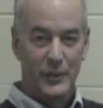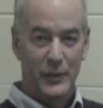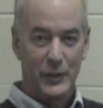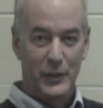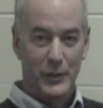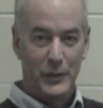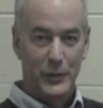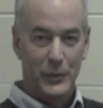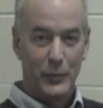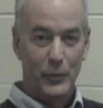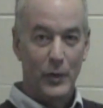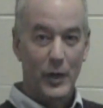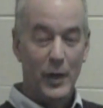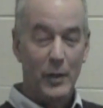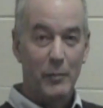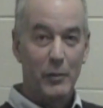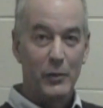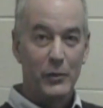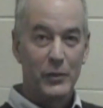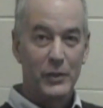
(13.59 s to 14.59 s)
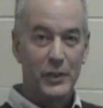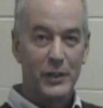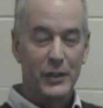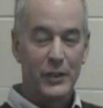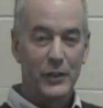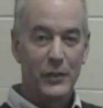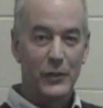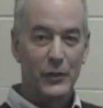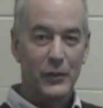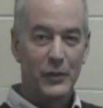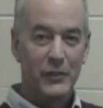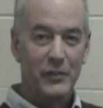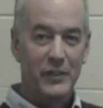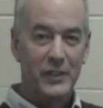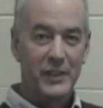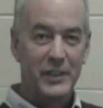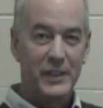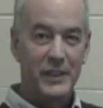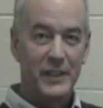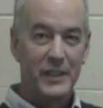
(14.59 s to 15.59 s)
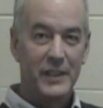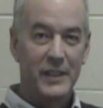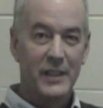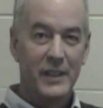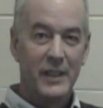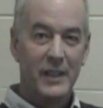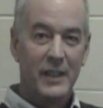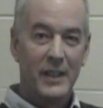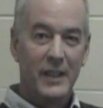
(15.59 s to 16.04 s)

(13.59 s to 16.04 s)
for the Water Pollution Control Division,